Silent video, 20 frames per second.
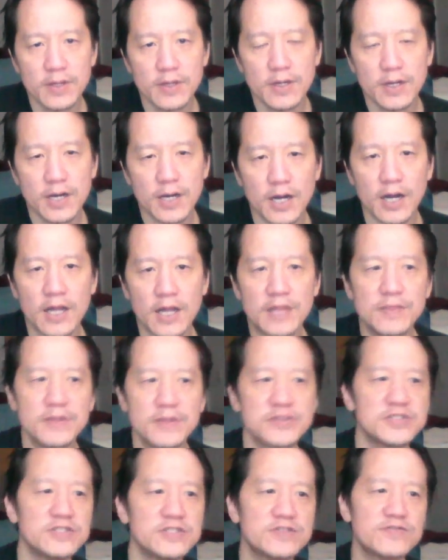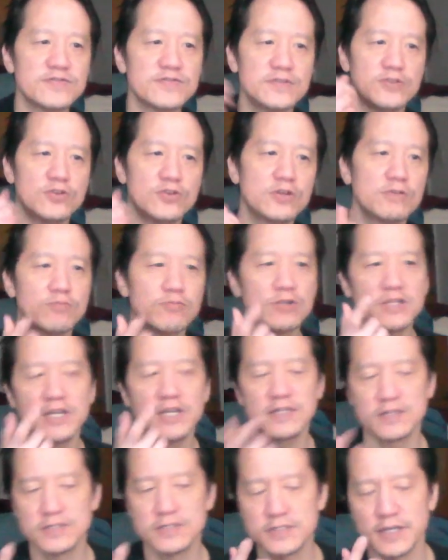And this is, you can relate
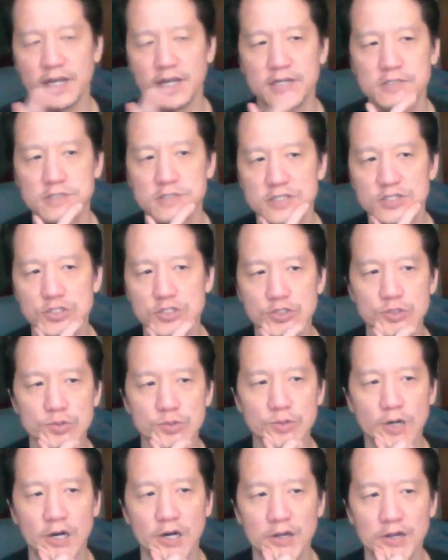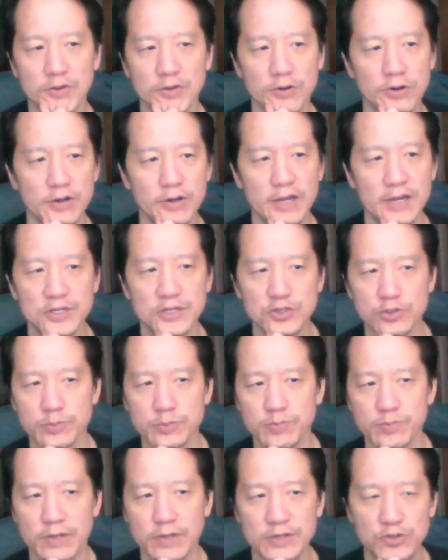this actually to other
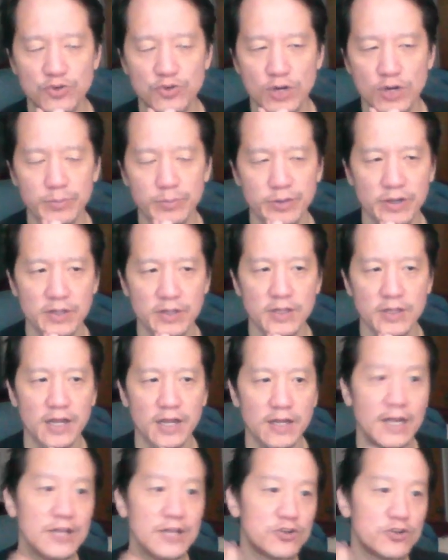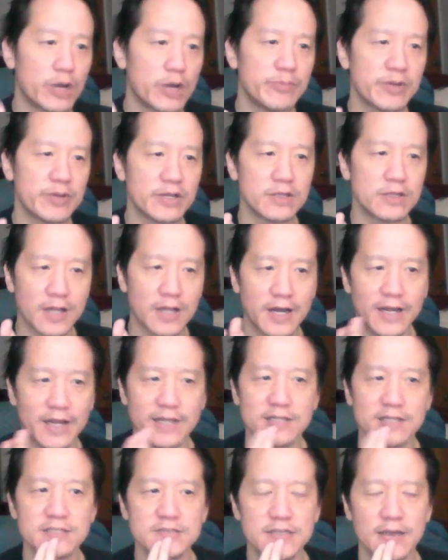entropic
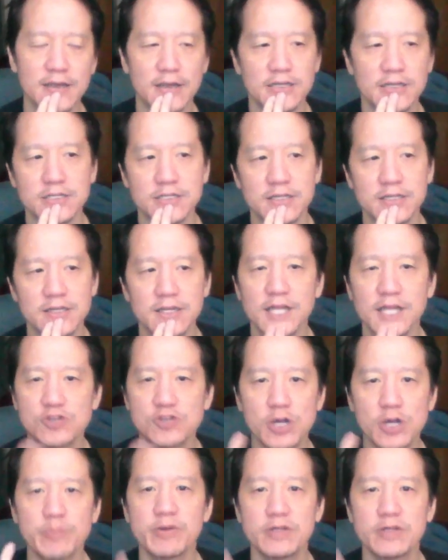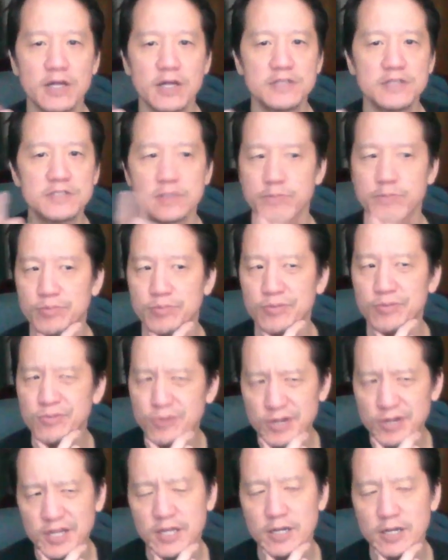lines, actually. Entropic lines are
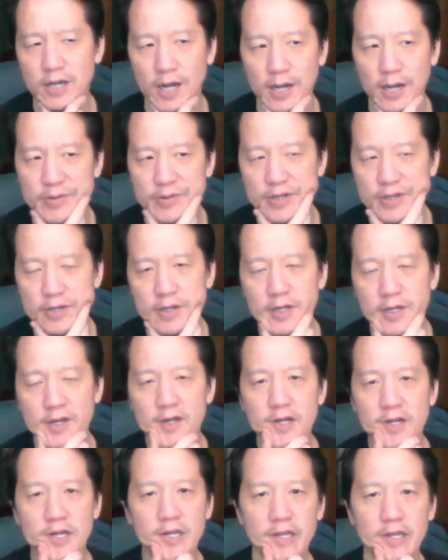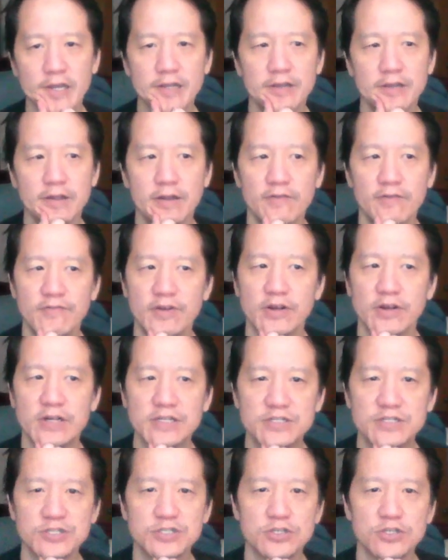pretty common in variant
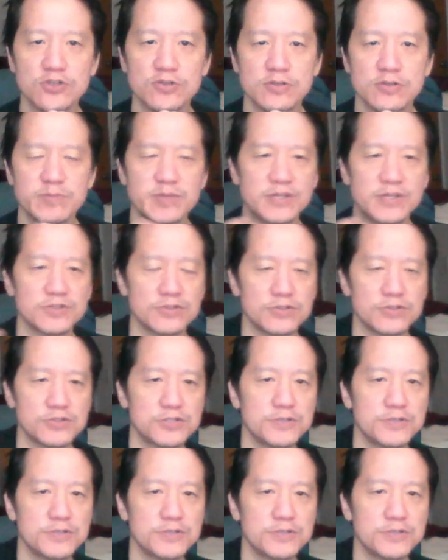Sudoku puzzles.